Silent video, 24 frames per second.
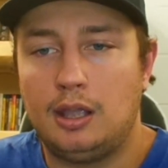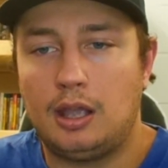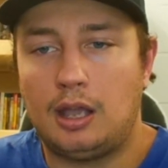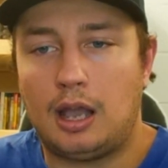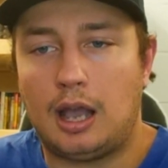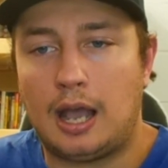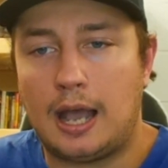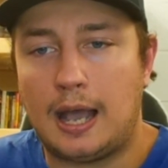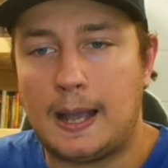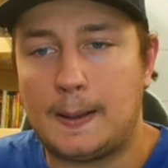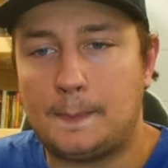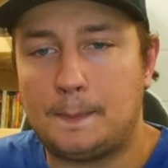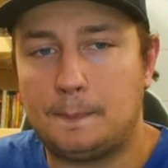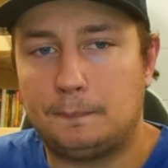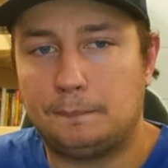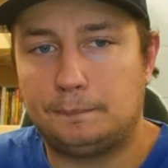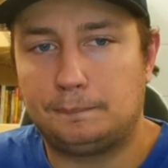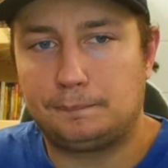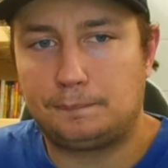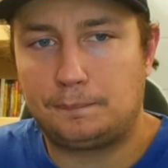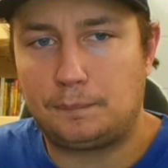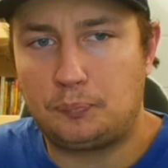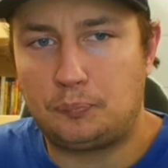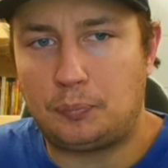
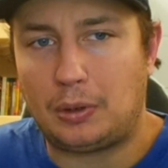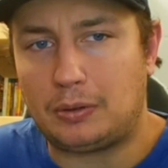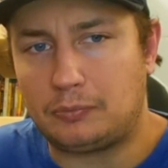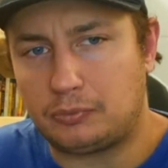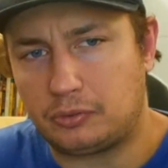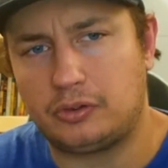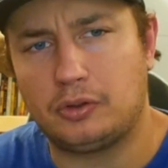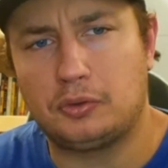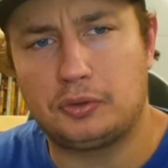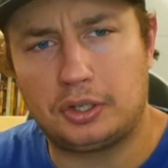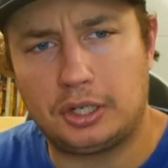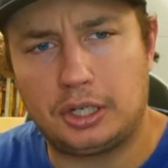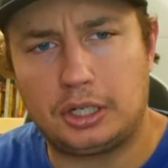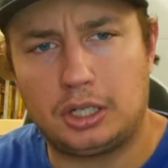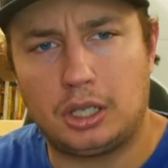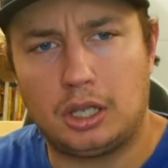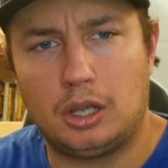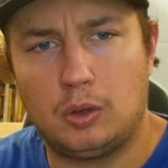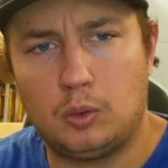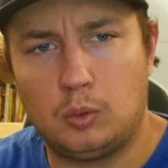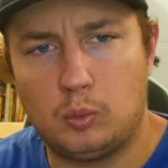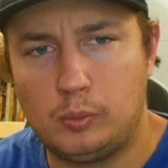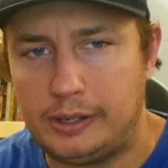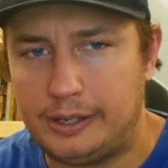But I'm still going to
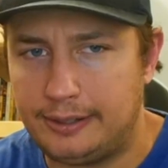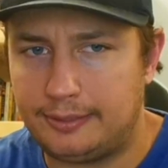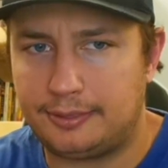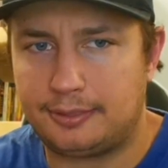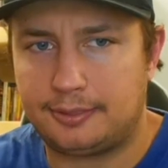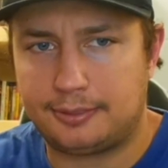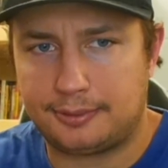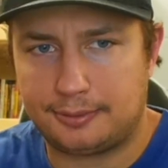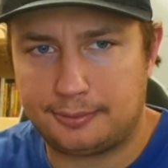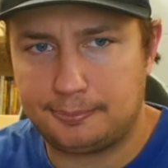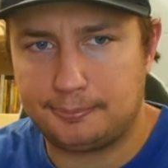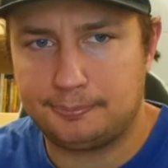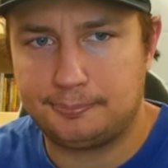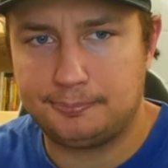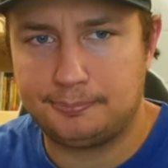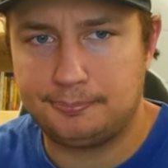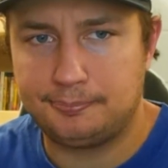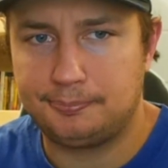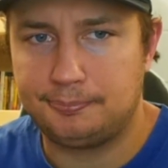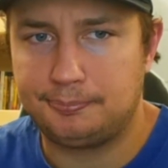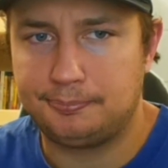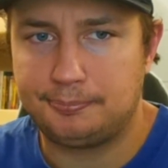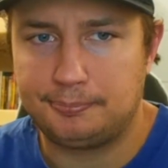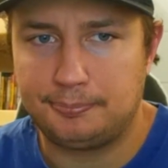go with
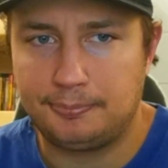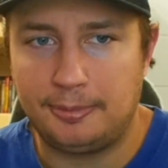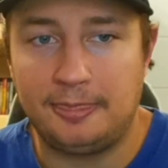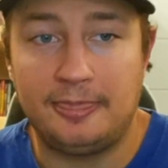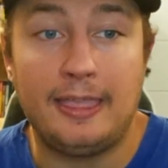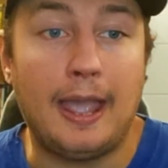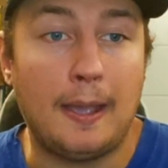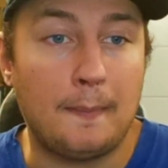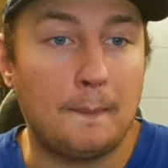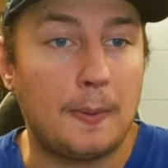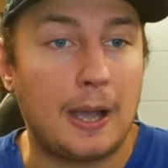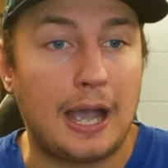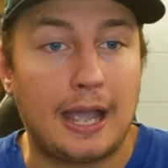them.